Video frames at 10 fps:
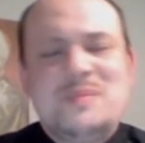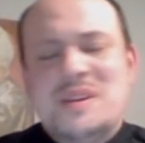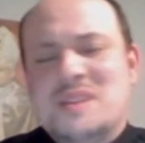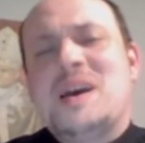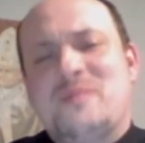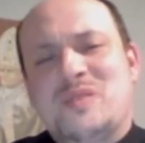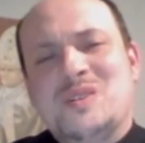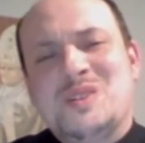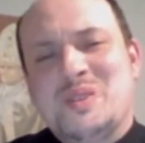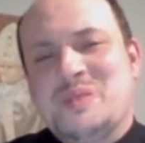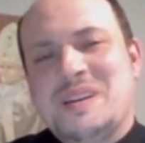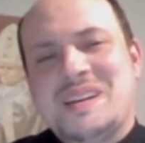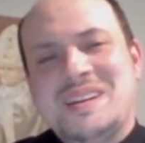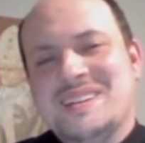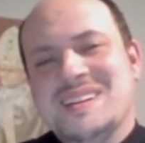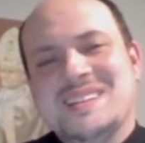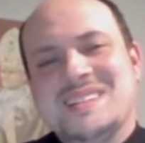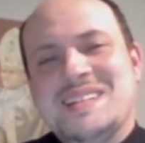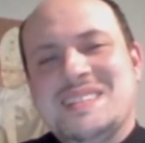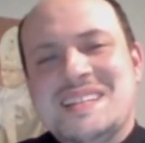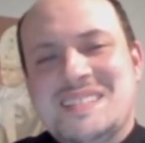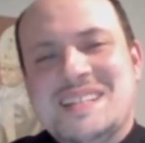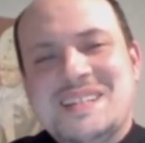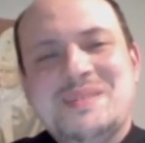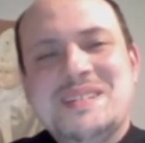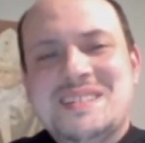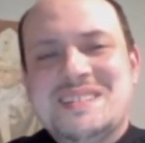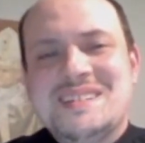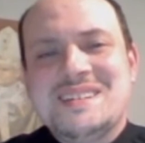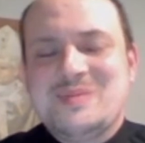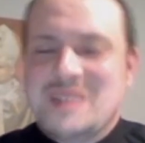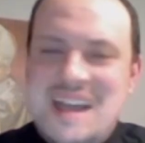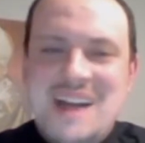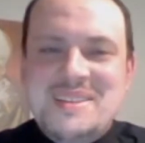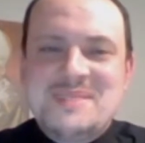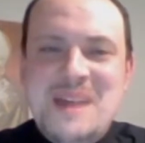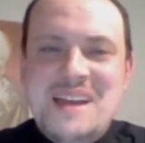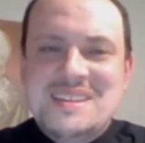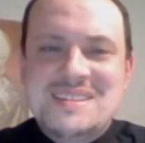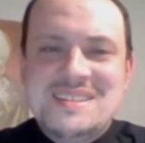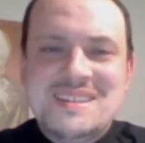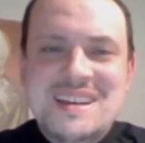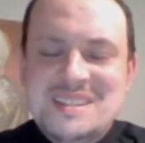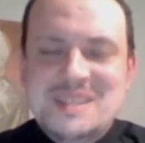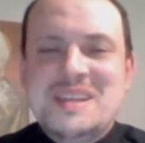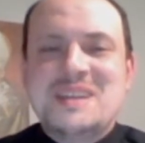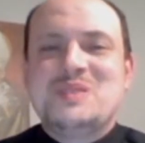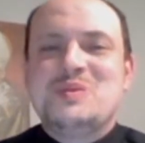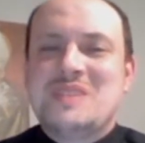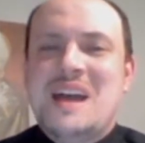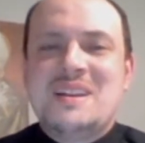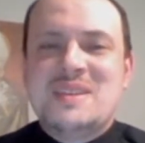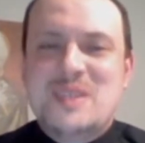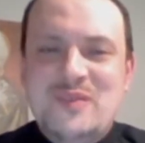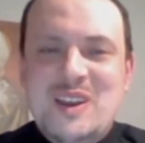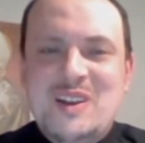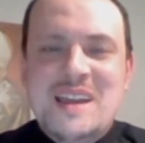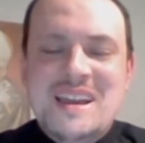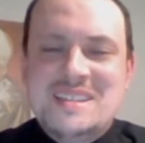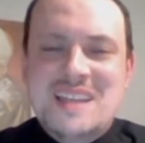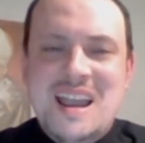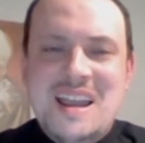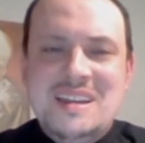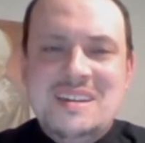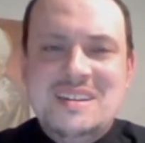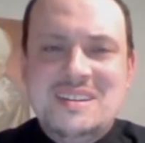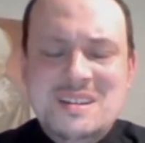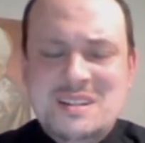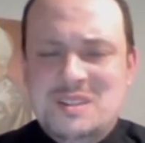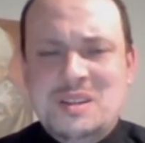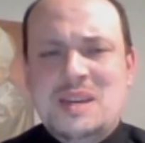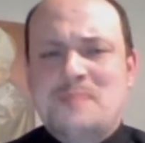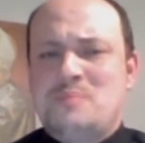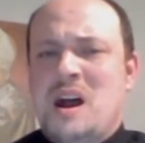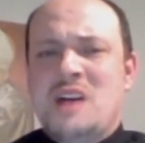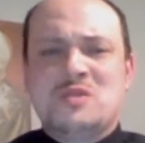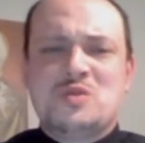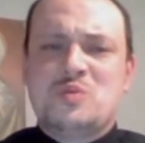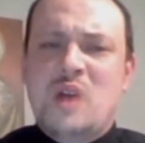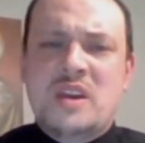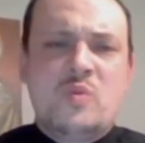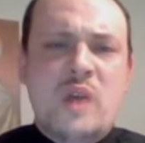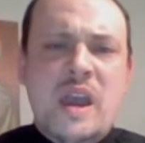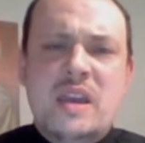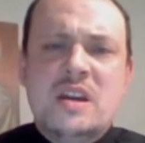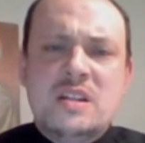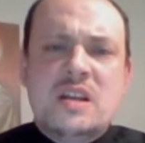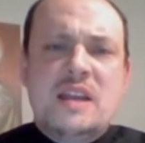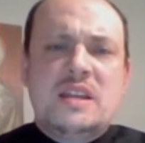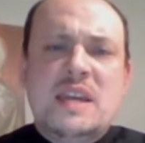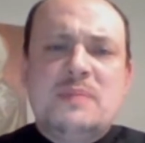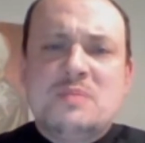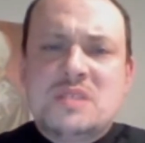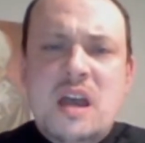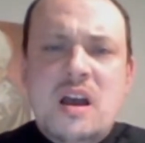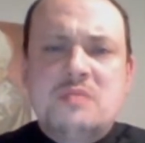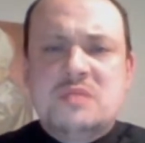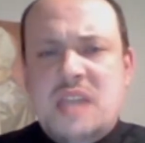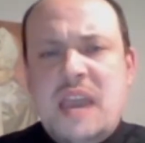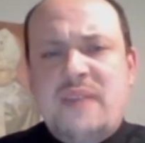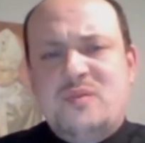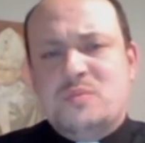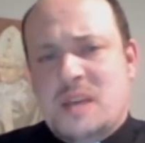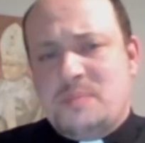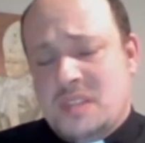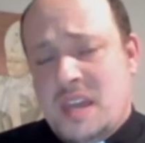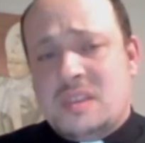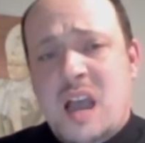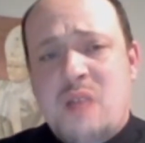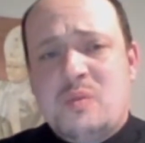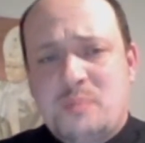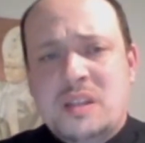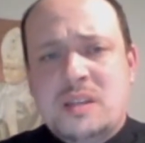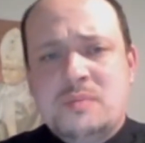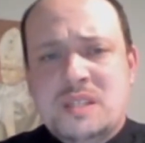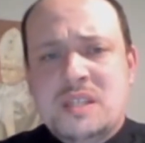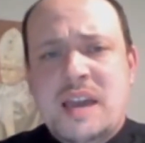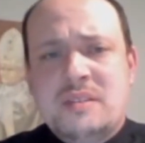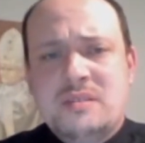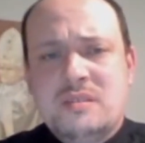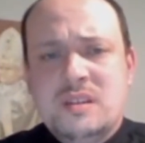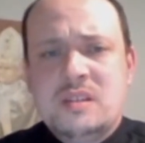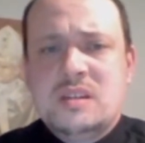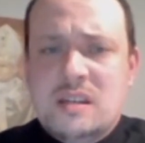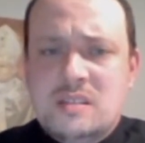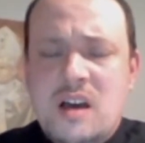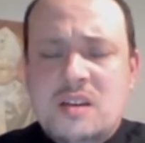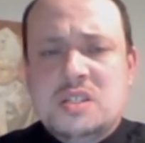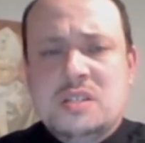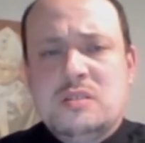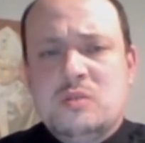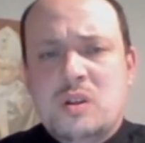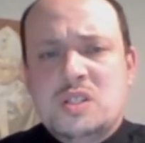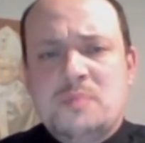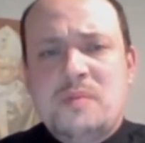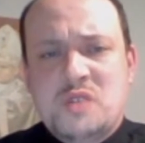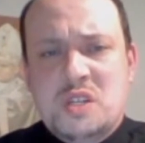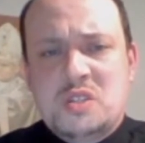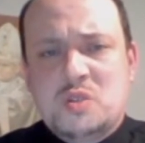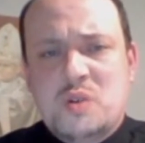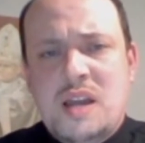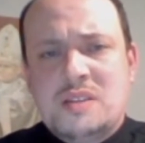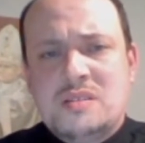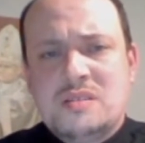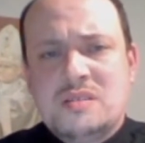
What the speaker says: Because that first Holy Week, do you think that it was without its mess? Do you think it was without its fear and anxiety? Look at the apostles running away, trying to keep themselves safe from something they thought would bring them to death, acknowledging the Lordship of Jesus Christ.